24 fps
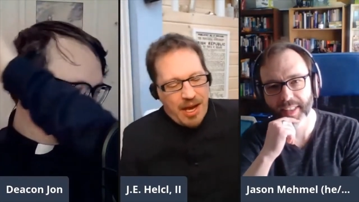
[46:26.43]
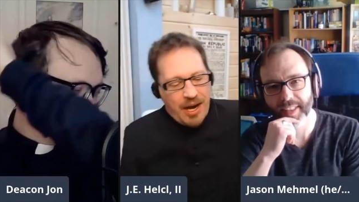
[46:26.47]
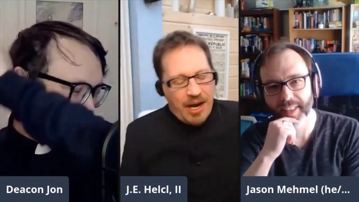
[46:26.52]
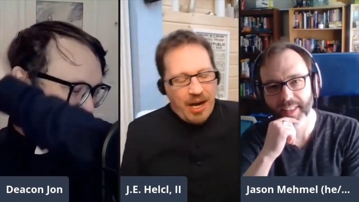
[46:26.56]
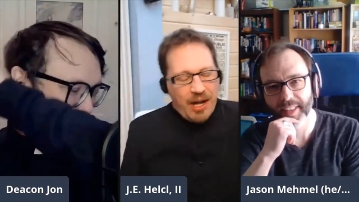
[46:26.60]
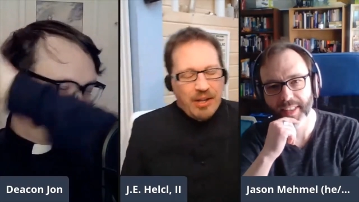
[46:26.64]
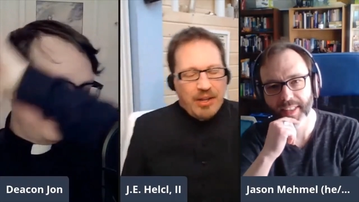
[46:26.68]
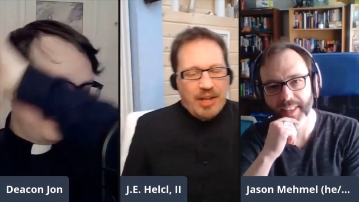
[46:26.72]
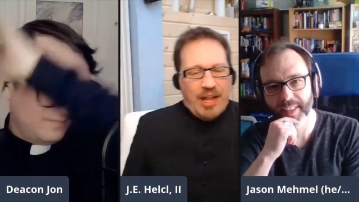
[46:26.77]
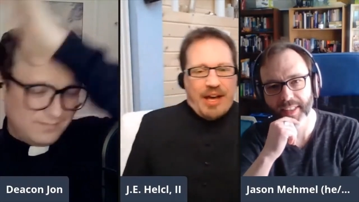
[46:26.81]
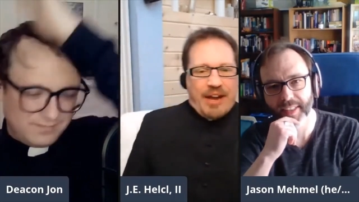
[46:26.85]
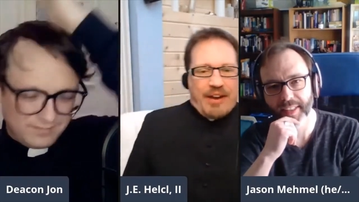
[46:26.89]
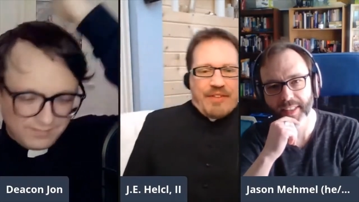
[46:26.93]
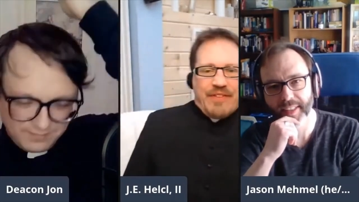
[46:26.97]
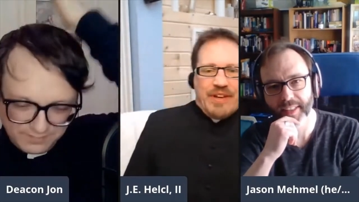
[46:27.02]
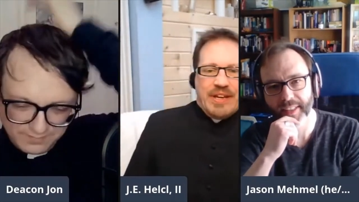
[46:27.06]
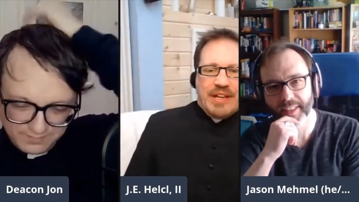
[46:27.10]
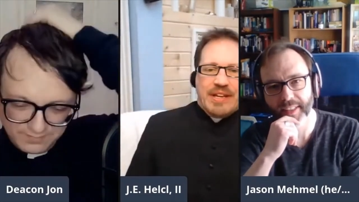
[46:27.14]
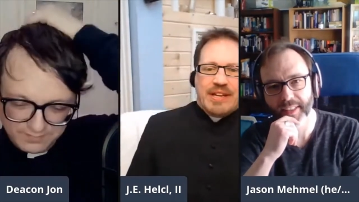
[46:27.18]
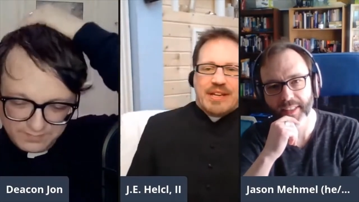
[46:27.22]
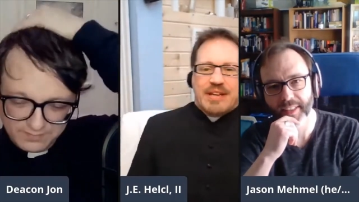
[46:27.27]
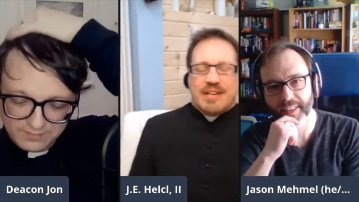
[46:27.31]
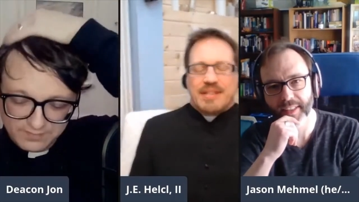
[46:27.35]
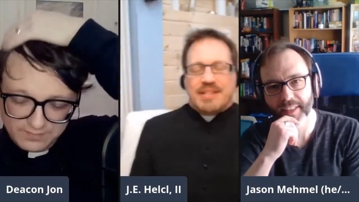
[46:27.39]
Speaker 1: lot of
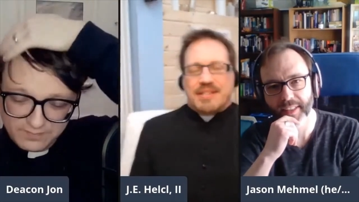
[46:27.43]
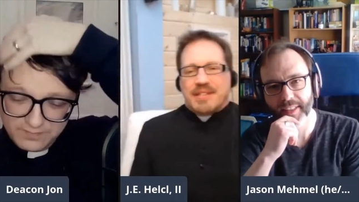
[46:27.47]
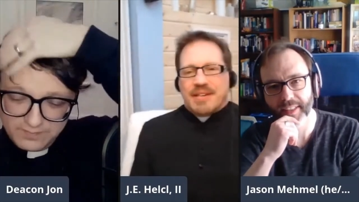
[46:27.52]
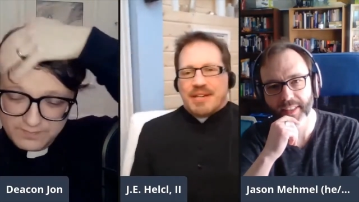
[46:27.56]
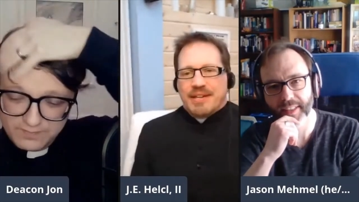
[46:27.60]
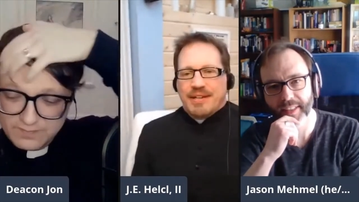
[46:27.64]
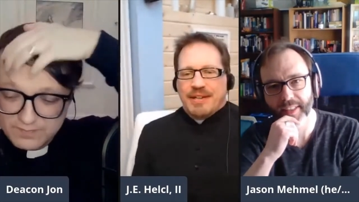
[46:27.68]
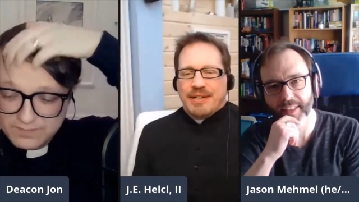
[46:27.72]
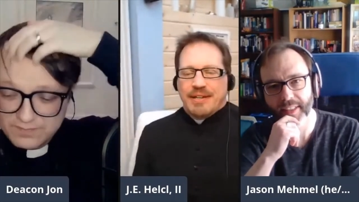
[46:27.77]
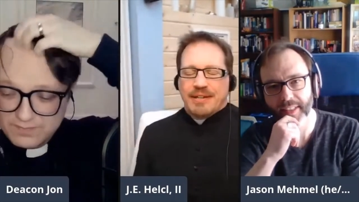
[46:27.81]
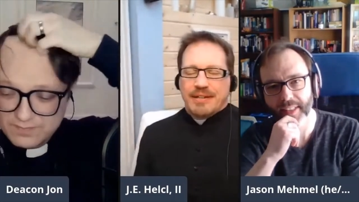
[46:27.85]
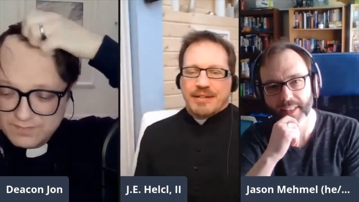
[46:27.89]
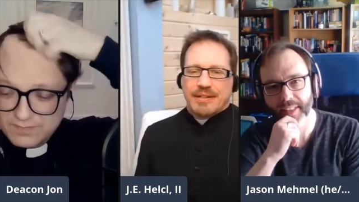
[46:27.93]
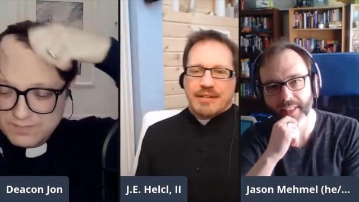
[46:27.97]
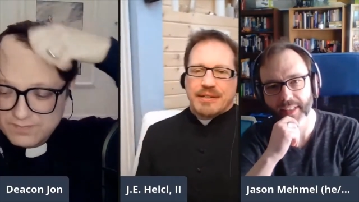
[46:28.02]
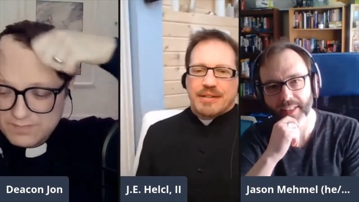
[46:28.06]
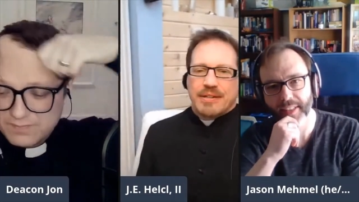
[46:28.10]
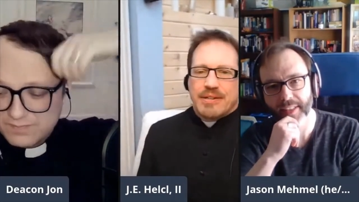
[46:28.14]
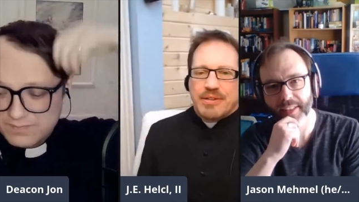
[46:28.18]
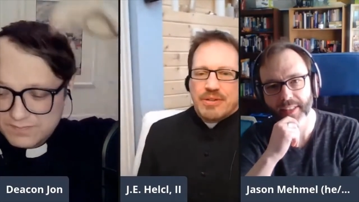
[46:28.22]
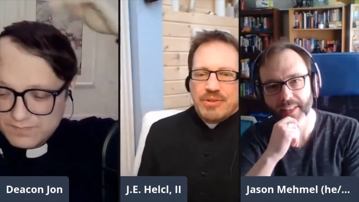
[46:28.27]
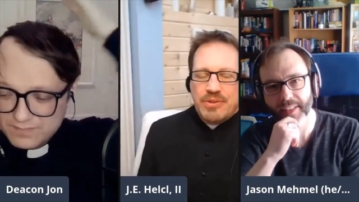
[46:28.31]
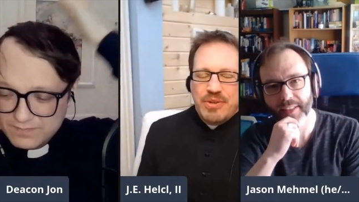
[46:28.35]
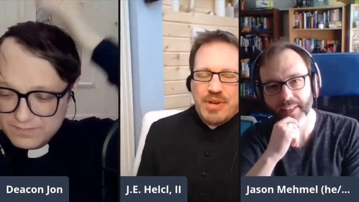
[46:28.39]
it is
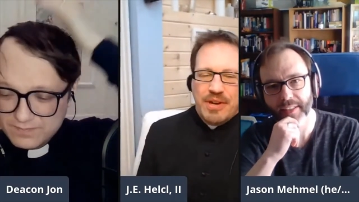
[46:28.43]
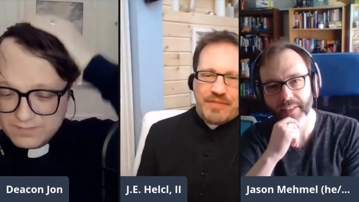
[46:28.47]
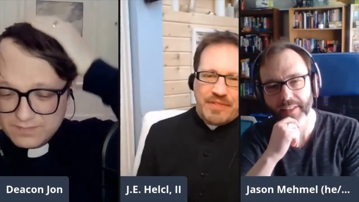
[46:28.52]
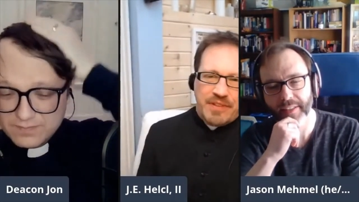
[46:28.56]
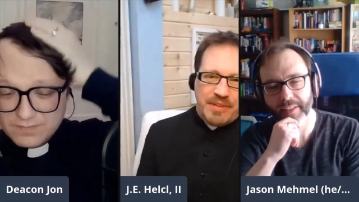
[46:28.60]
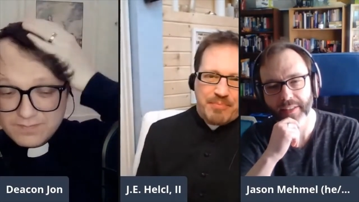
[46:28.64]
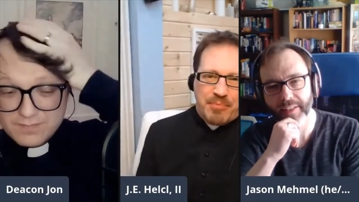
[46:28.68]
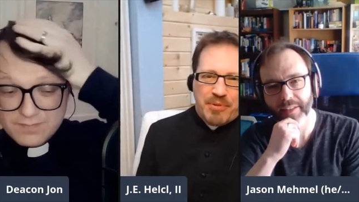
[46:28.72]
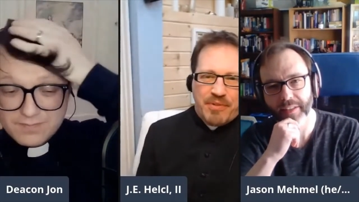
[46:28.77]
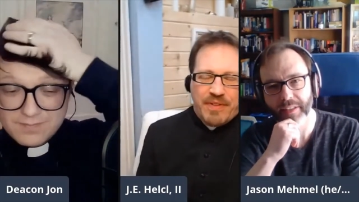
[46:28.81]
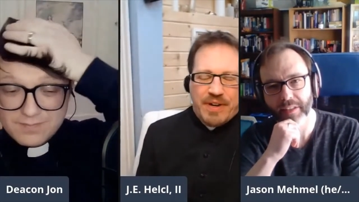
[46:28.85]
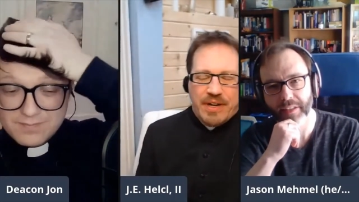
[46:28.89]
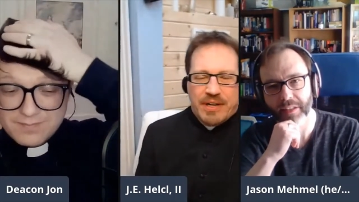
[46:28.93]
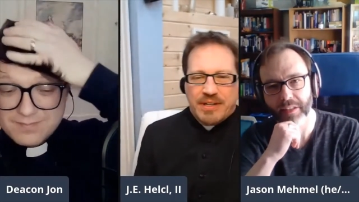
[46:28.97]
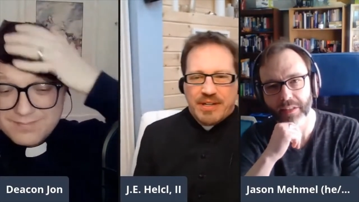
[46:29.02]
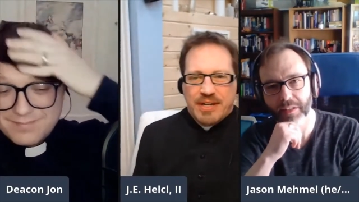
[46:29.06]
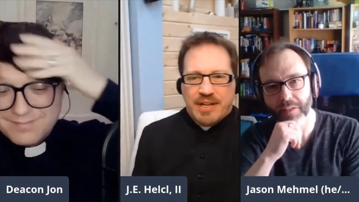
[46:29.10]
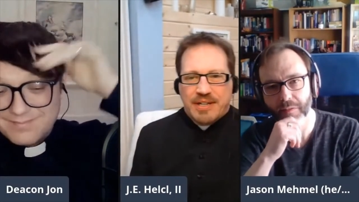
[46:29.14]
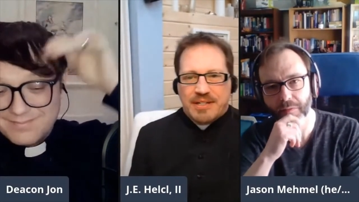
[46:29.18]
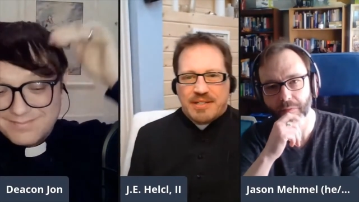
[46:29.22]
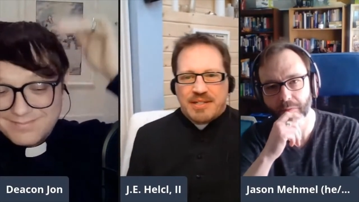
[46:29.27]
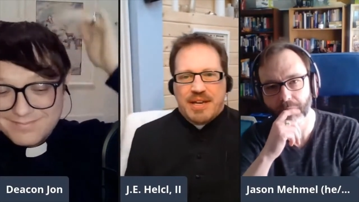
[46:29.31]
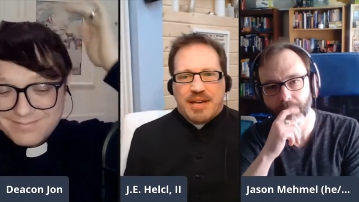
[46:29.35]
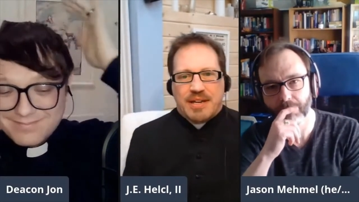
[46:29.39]
you have to provide
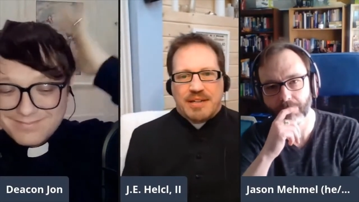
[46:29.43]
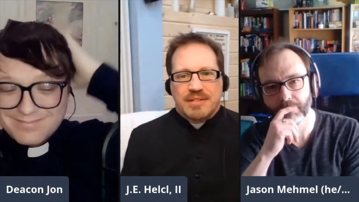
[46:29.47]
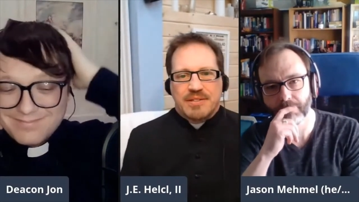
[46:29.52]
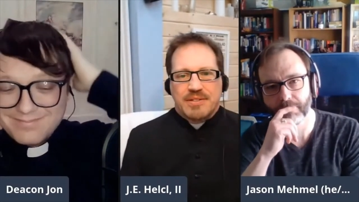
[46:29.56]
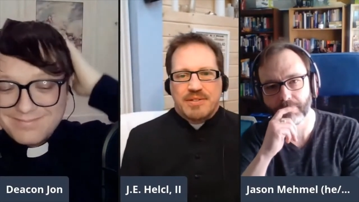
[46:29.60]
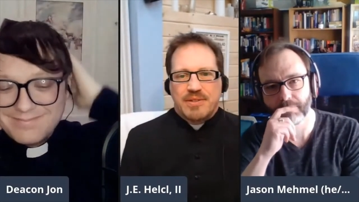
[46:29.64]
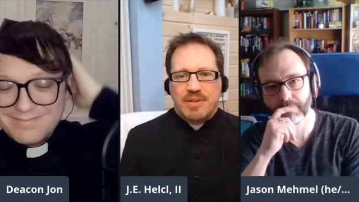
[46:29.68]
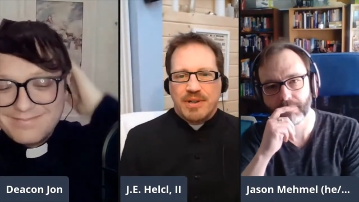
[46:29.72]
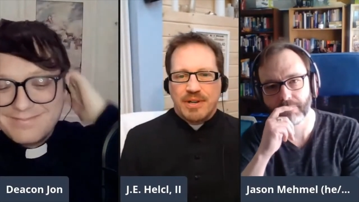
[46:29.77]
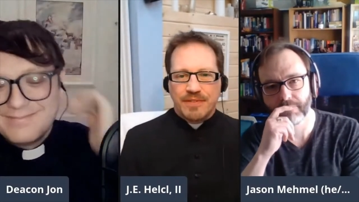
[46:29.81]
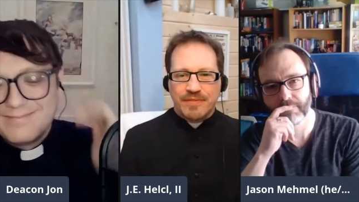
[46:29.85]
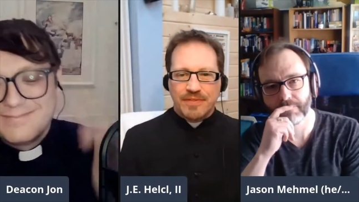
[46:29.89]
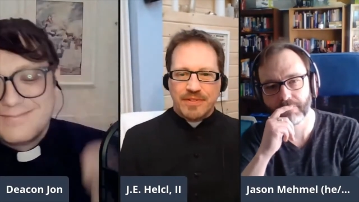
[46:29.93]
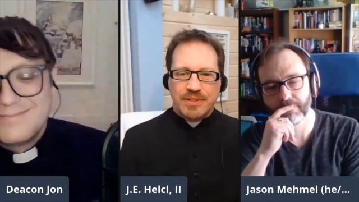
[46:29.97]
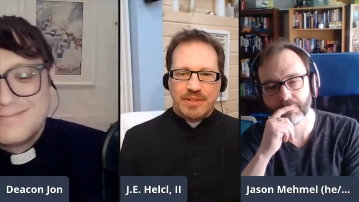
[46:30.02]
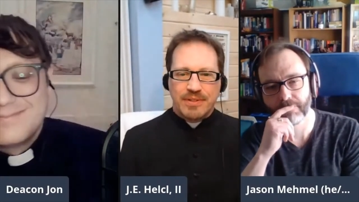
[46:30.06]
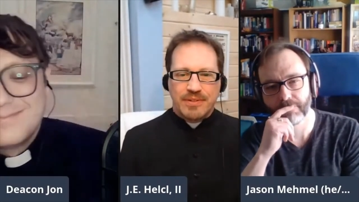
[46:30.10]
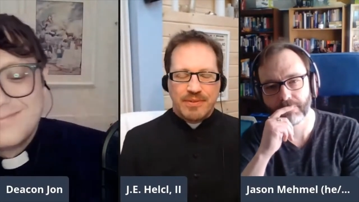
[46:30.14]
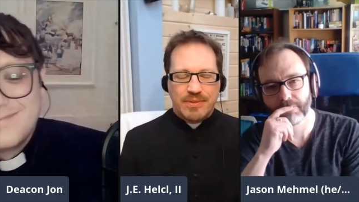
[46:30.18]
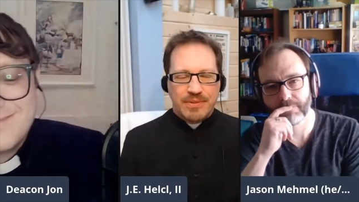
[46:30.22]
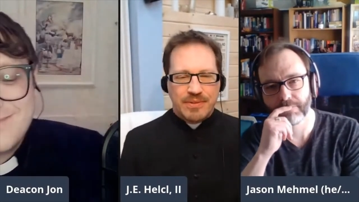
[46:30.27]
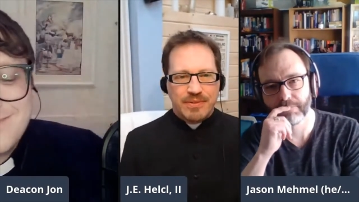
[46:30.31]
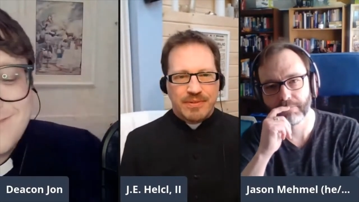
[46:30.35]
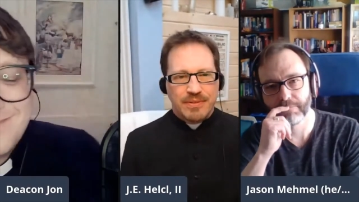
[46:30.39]
context. You have
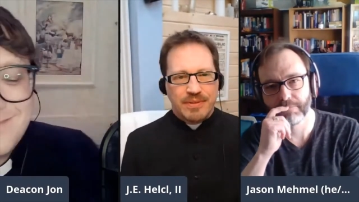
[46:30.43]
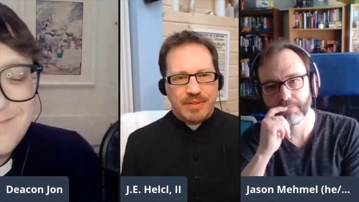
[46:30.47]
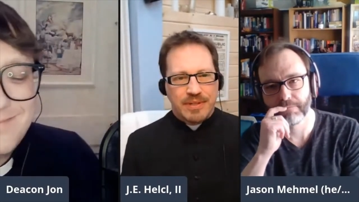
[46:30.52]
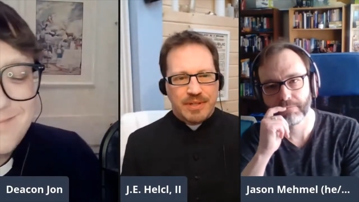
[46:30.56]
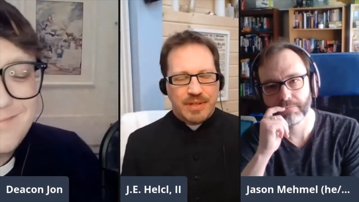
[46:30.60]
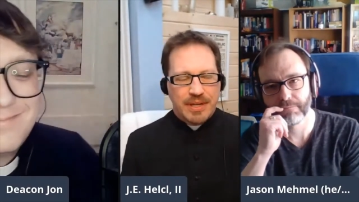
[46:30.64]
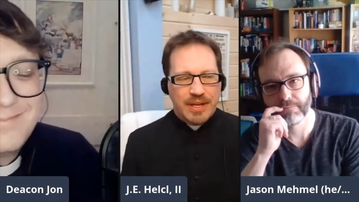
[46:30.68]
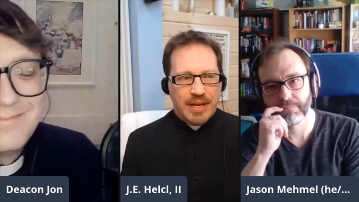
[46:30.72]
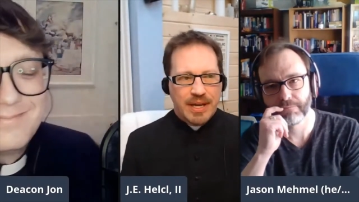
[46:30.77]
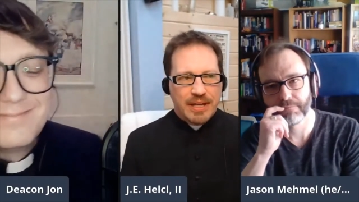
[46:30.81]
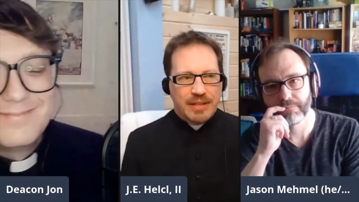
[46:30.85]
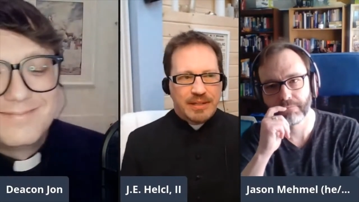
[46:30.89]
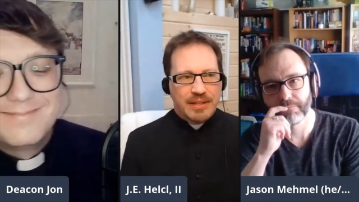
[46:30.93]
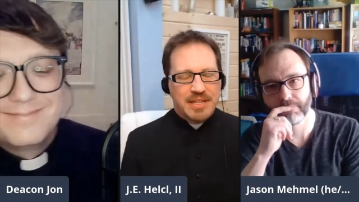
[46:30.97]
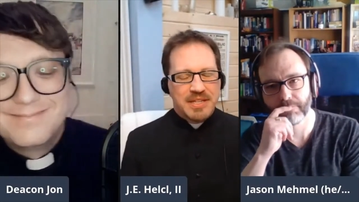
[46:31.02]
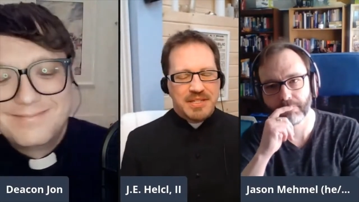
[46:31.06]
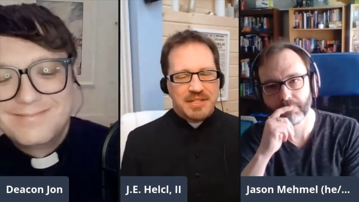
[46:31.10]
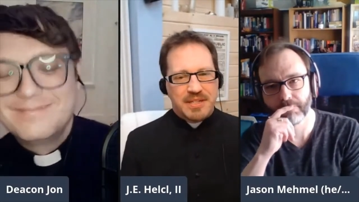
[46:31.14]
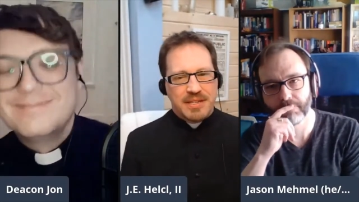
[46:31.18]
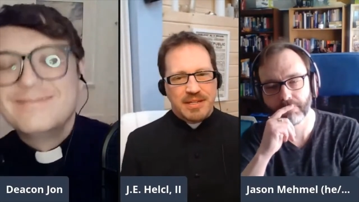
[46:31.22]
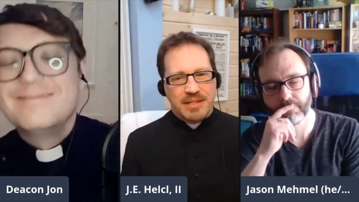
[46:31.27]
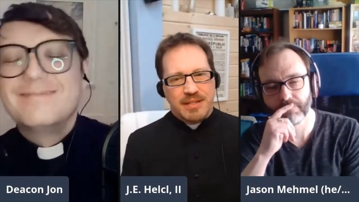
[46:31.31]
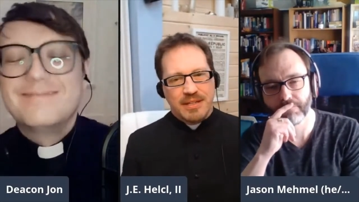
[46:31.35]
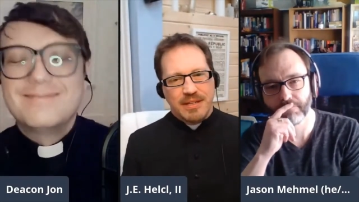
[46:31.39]
to at
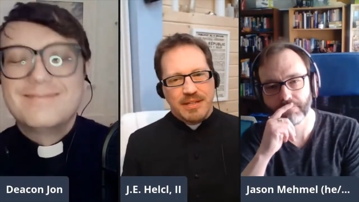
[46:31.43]
least